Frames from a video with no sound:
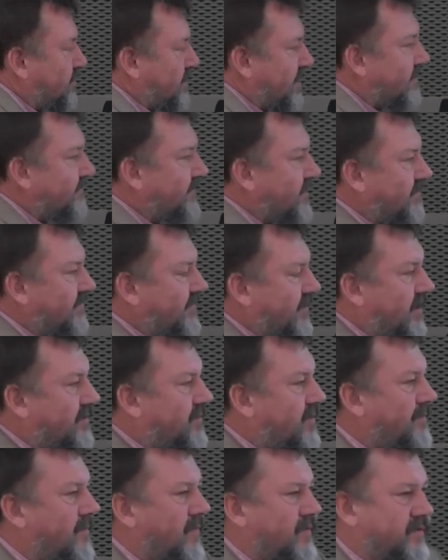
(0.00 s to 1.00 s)
observing
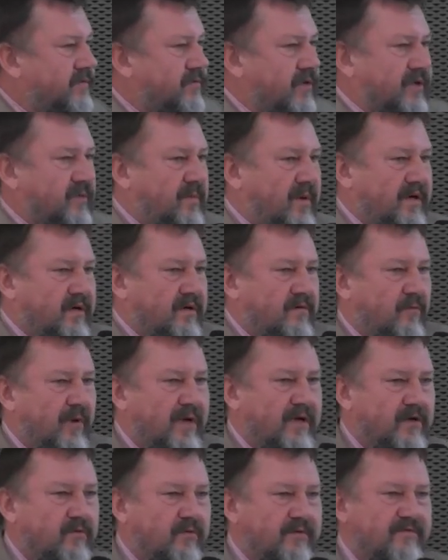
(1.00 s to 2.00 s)
them during my
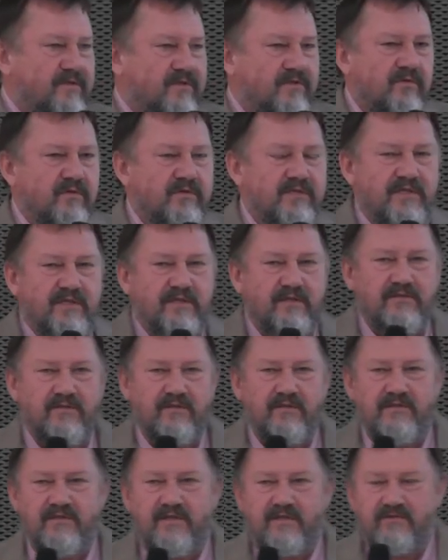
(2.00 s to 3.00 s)
work with schools and
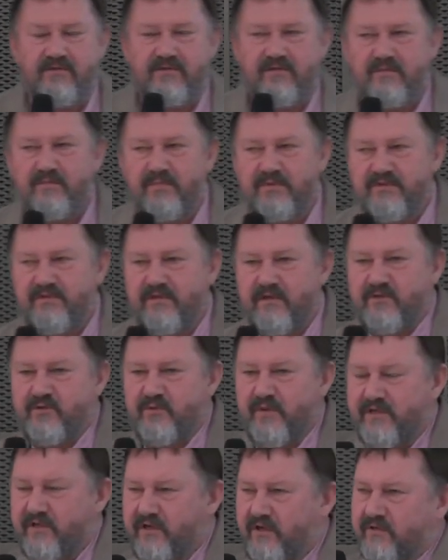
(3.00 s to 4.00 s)
in such
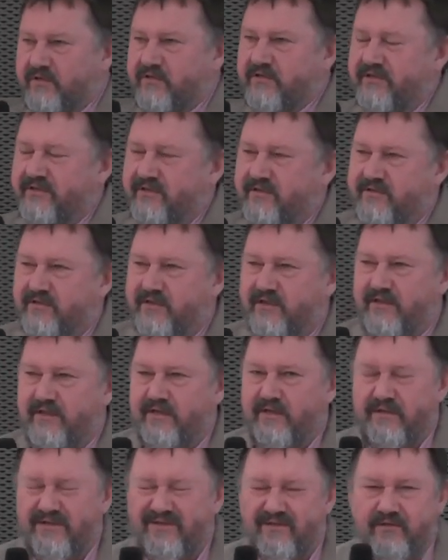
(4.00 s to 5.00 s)
postgraduate courses
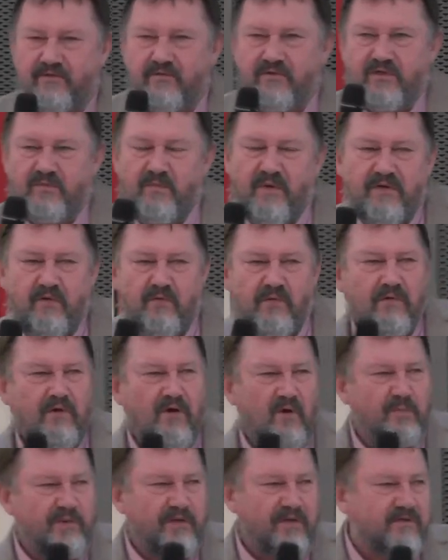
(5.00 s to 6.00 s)
and during my
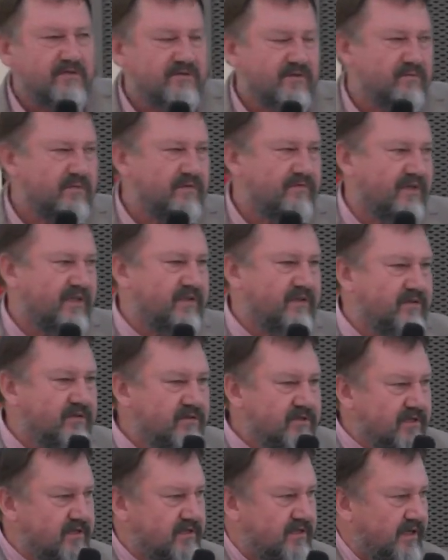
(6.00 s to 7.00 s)
cooperation with head
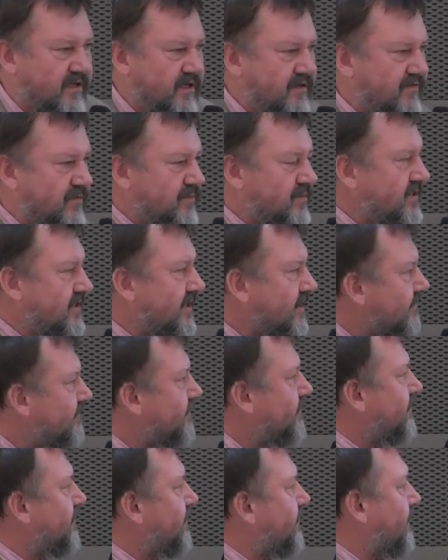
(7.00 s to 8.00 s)
teachers, I have
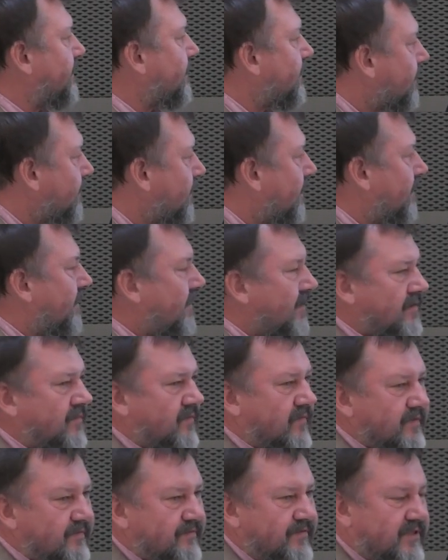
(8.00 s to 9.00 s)
observed
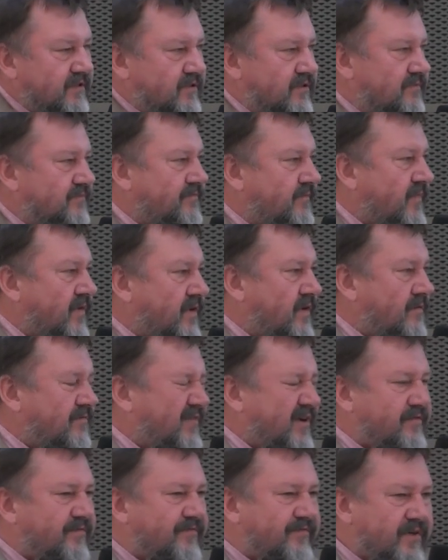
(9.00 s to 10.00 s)
that
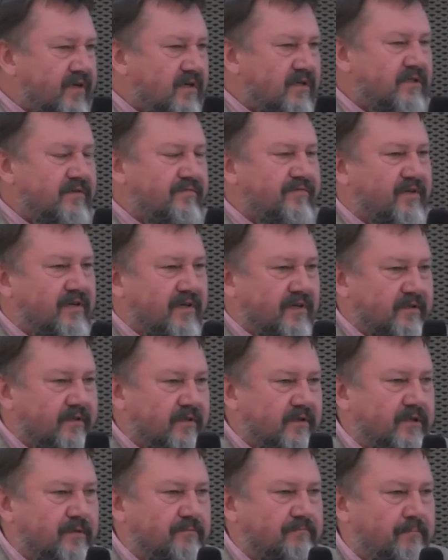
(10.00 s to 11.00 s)
they think
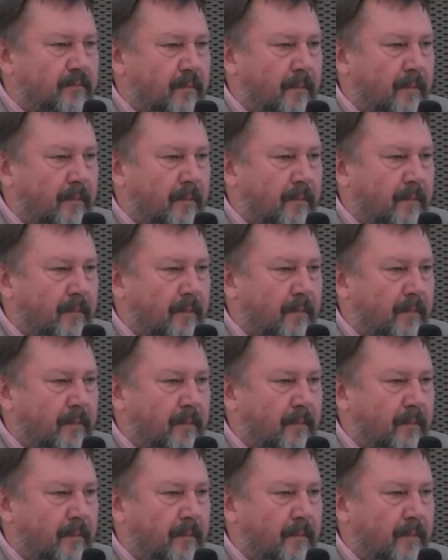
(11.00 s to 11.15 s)
differently.